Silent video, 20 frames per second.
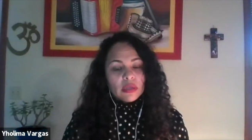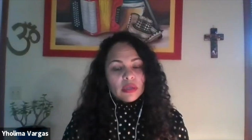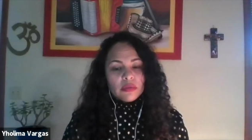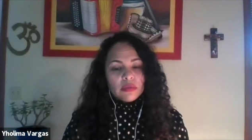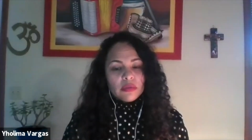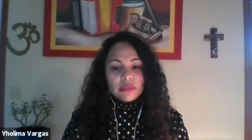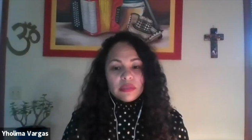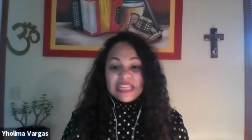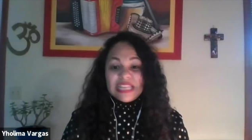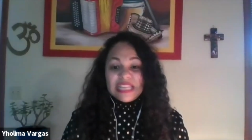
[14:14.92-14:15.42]

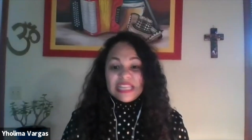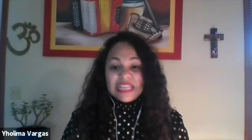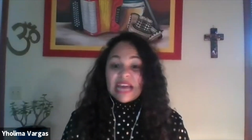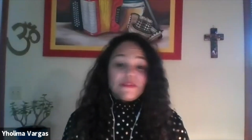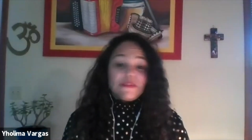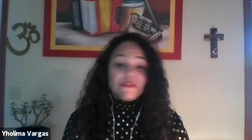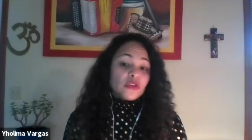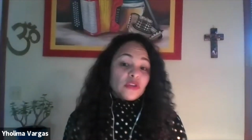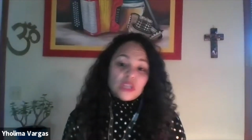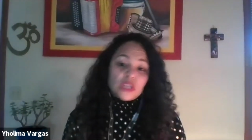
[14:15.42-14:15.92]
the
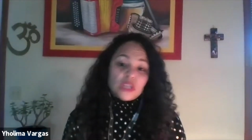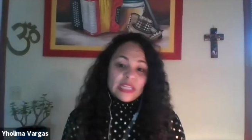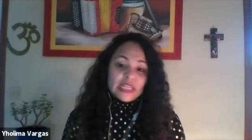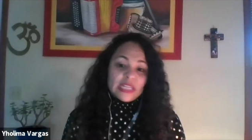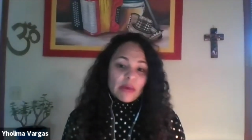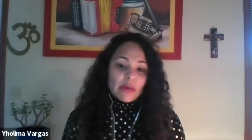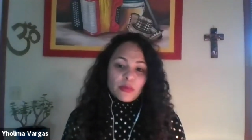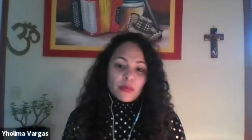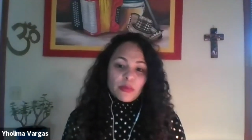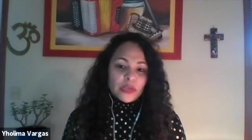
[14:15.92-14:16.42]
diversity that we
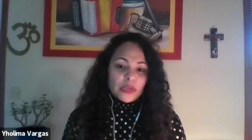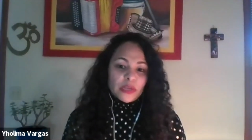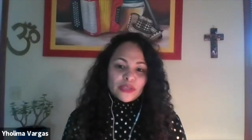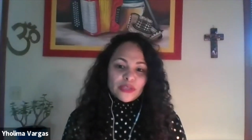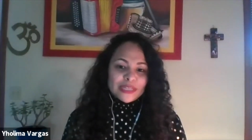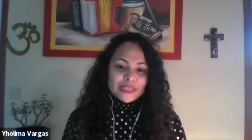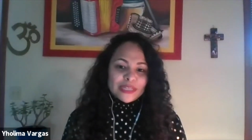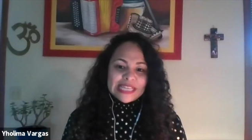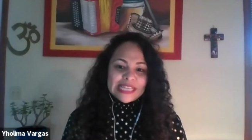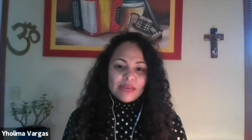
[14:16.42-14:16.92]
bring to the
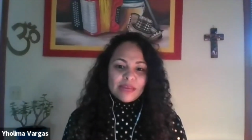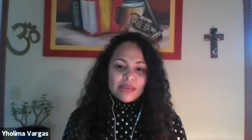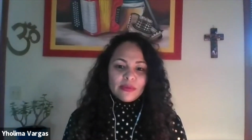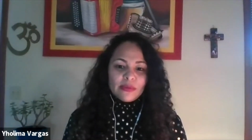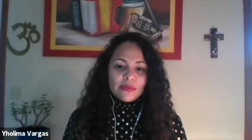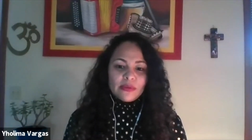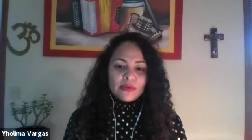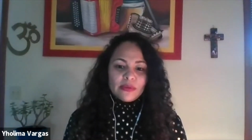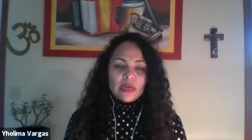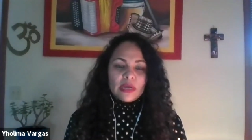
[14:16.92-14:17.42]
table.
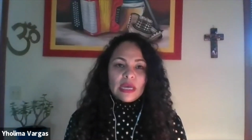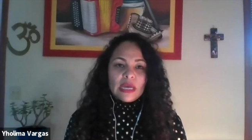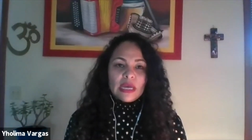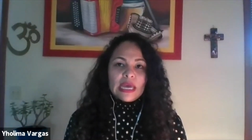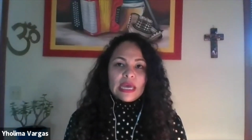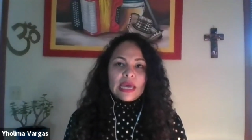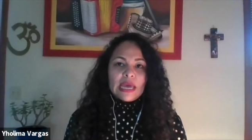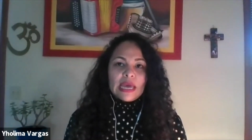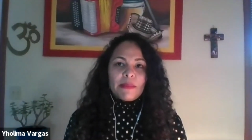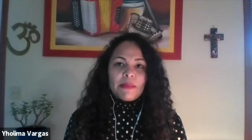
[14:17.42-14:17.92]
But